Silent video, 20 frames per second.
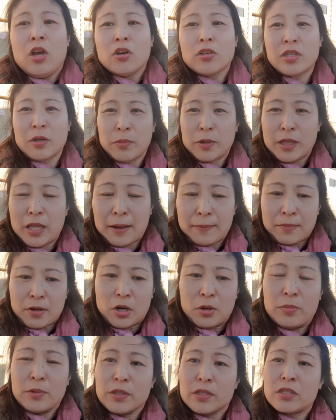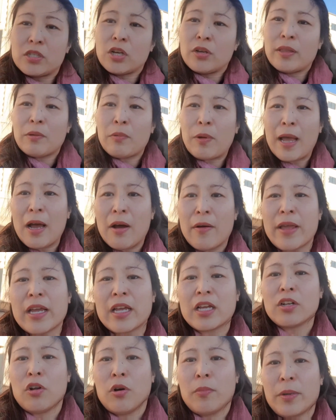somewhere like Melbourne, so that how
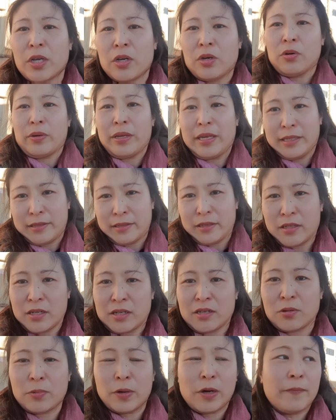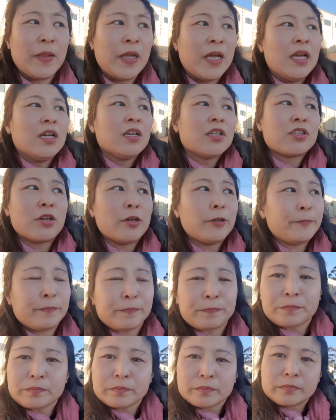economical is it as well. So
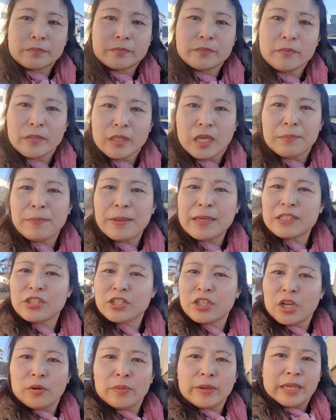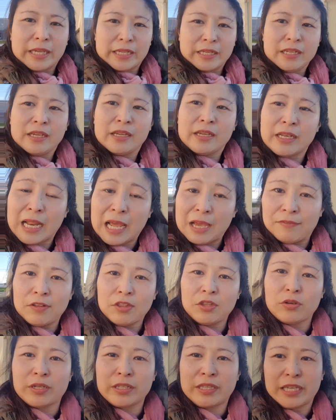I'm about to go in and have
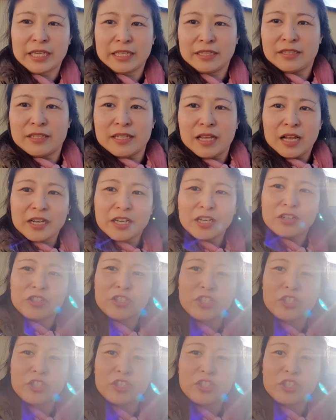a look at the inside, and I'll